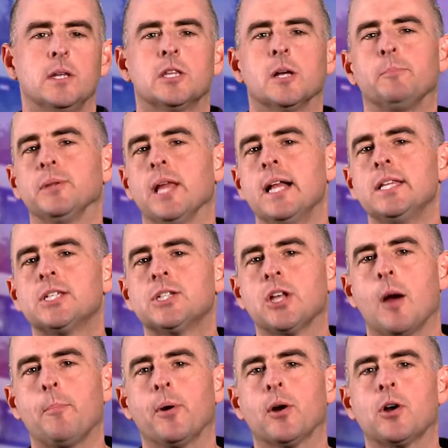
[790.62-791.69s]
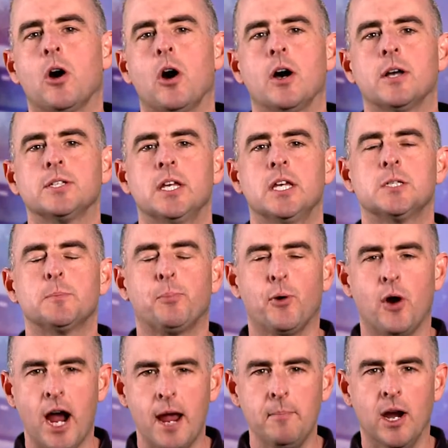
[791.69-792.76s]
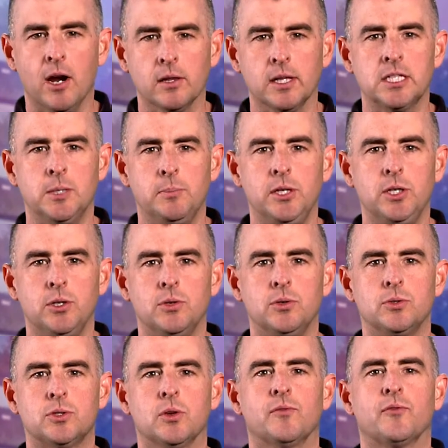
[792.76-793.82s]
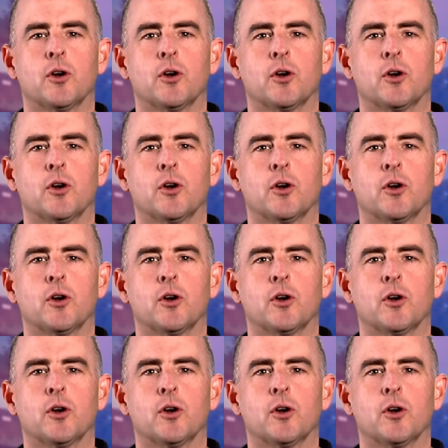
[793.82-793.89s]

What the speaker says: The blood stopper gauze is primarily to be used